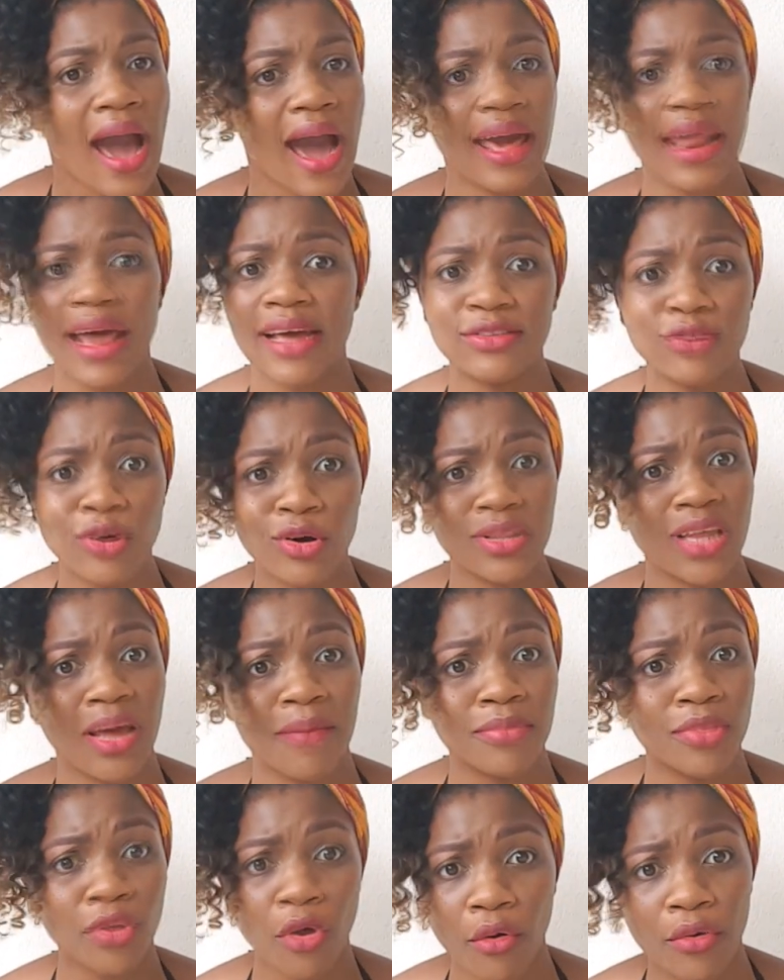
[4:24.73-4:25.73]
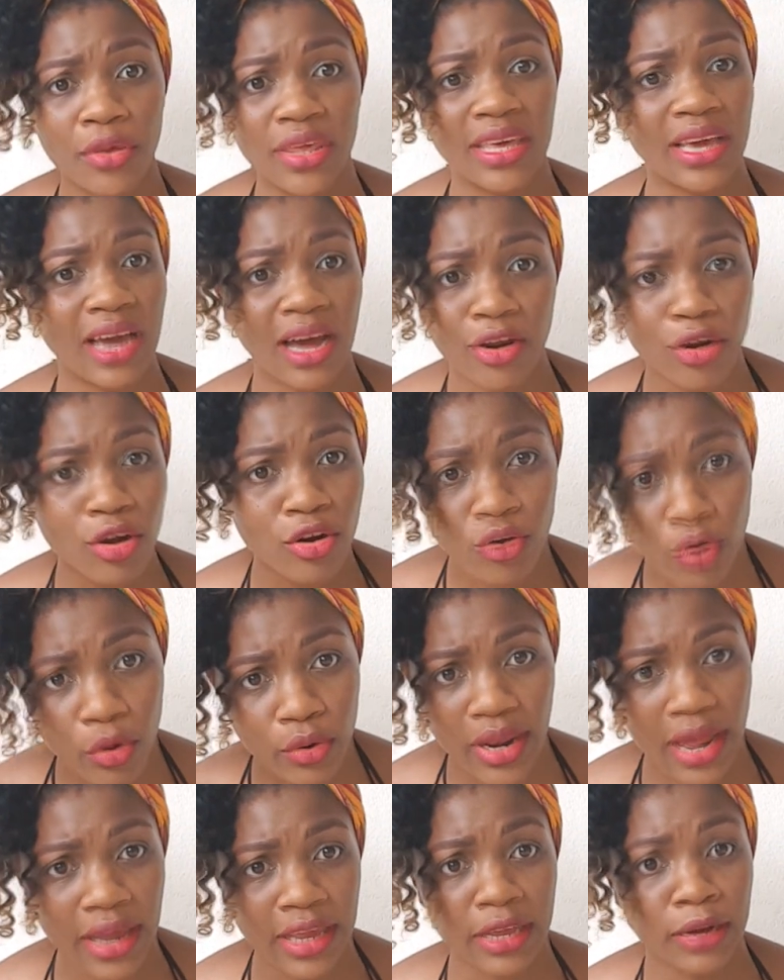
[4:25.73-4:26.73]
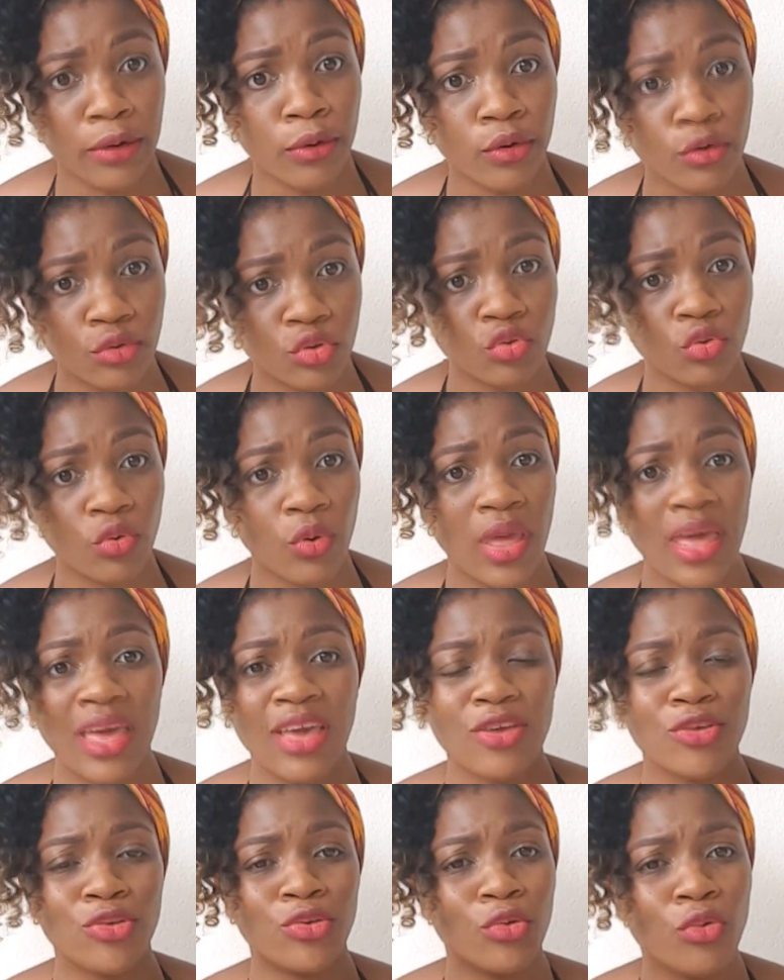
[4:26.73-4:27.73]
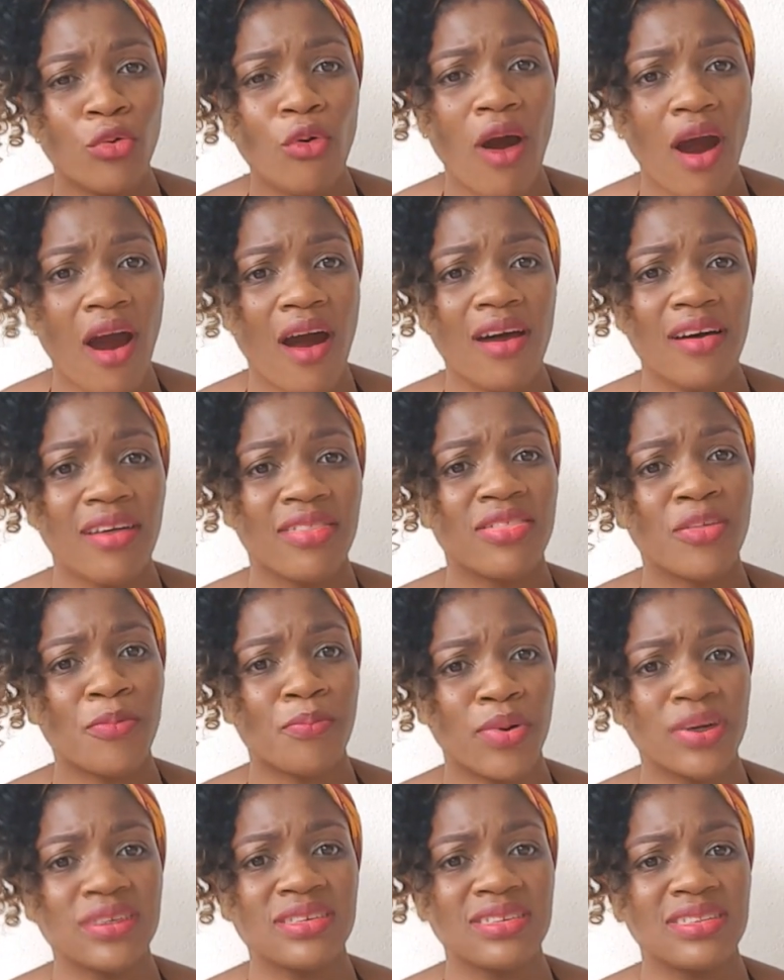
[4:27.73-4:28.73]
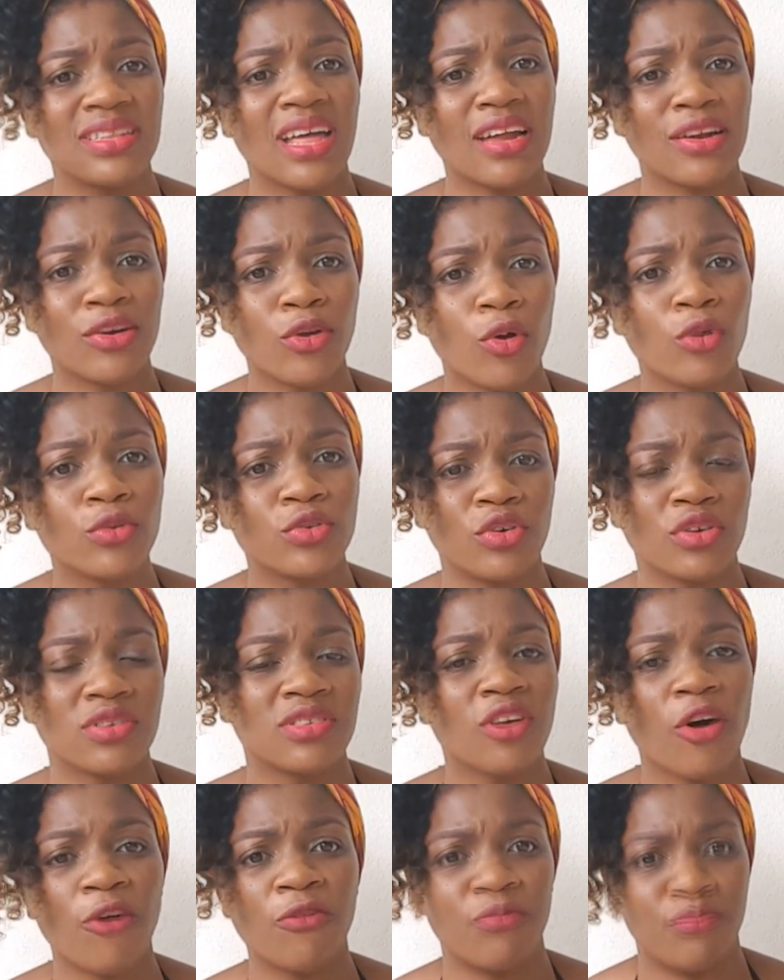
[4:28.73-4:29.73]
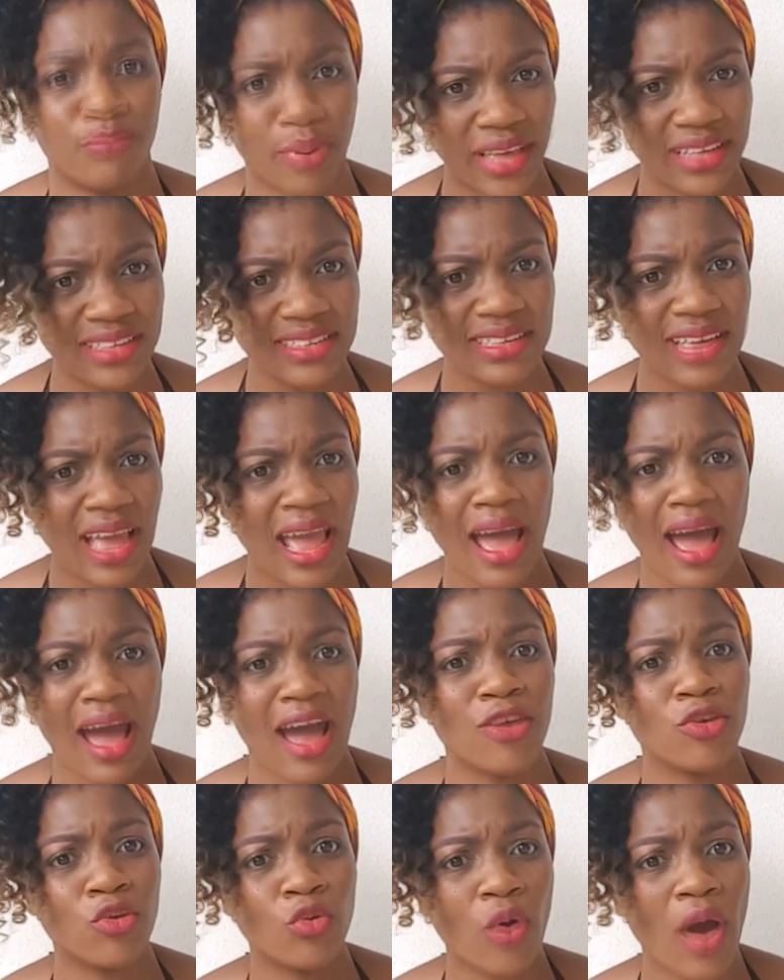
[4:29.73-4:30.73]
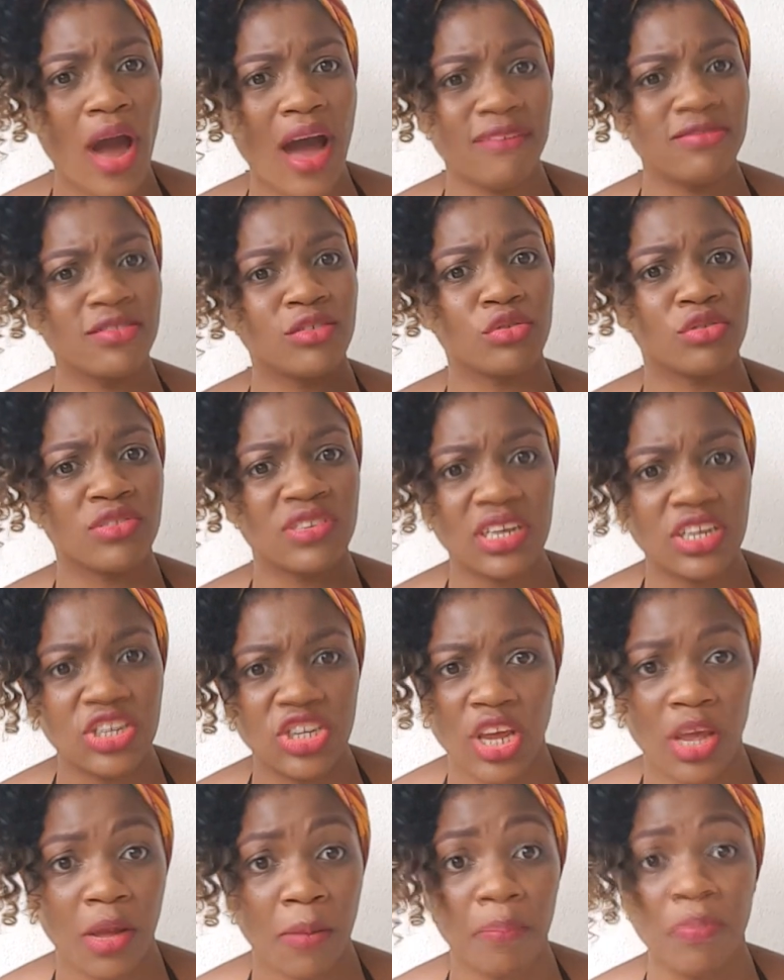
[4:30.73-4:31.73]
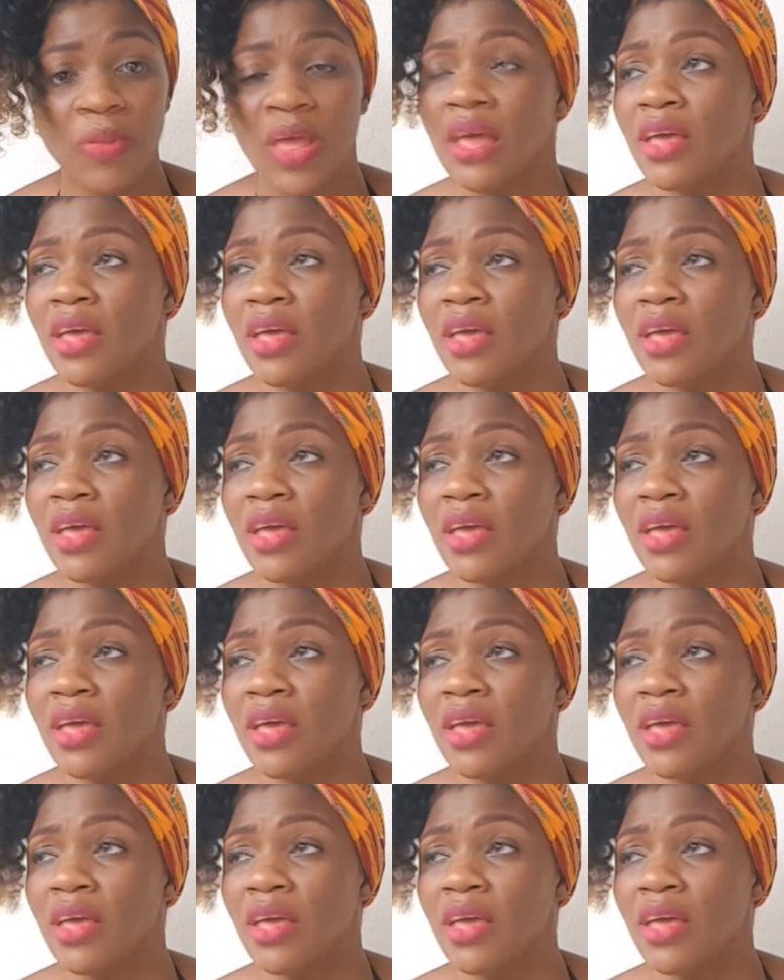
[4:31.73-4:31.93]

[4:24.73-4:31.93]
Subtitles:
And I told them, no, he cannot know that he knows you. You are the person that knows yourself best, and you have to teach him.